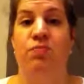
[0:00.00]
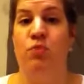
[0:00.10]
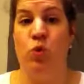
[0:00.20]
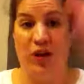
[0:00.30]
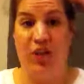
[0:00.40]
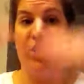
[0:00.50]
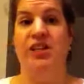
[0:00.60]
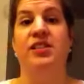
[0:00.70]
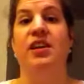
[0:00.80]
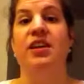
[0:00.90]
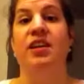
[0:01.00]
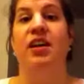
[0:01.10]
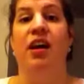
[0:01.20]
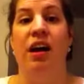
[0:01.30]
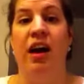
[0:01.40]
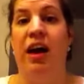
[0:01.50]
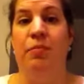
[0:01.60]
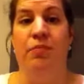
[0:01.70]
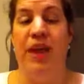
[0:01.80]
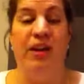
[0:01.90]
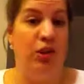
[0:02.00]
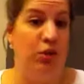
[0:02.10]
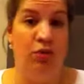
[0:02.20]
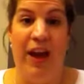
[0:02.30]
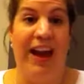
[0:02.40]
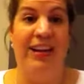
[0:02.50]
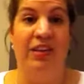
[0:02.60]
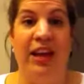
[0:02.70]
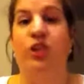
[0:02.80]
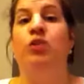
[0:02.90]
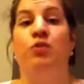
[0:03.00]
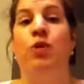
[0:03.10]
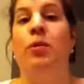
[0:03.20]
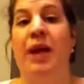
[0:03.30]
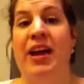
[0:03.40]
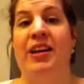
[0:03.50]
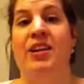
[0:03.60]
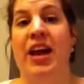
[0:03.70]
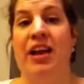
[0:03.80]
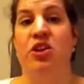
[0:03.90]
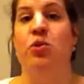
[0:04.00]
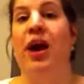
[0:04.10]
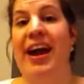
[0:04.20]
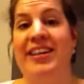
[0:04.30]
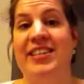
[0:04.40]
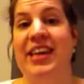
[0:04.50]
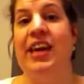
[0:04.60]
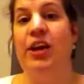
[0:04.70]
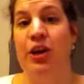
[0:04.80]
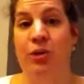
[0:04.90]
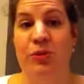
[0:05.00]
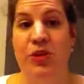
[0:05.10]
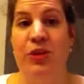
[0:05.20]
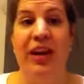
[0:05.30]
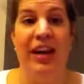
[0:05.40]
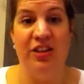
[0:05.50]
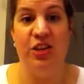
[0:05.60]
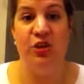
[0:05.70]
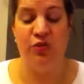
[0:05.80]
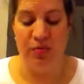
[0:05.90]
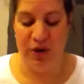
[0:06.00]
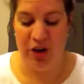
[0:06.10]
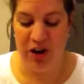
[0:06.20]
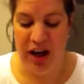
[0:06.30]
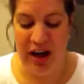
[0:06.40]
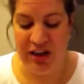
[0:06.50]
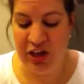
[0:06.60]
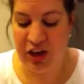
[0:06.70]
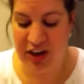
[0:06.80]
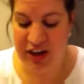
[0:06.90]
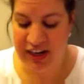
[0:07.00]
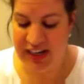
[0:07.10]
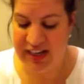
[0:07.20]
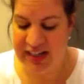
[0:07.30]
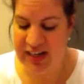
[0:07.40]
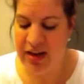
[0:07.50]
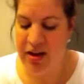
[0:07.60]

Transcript: questions that you've formatted and you are asking in hopes to get answers from your target audience.